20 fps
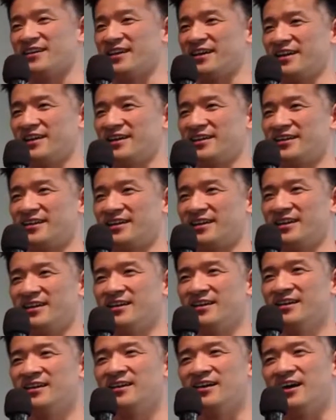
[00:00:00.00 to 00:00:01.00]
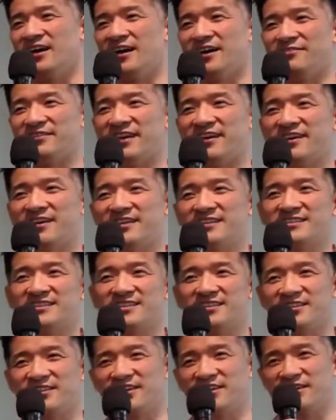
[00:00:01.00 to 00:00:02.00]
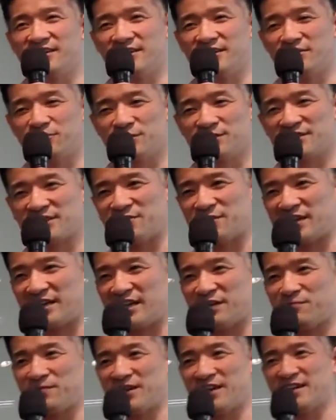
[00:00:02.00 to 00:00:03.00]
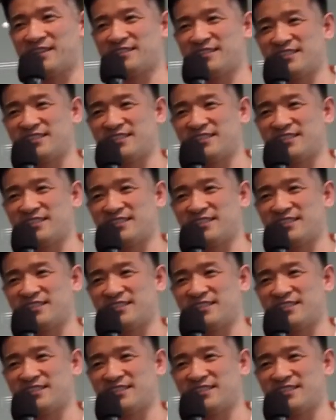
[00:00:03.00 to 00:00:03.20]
and I realized that it was coming up last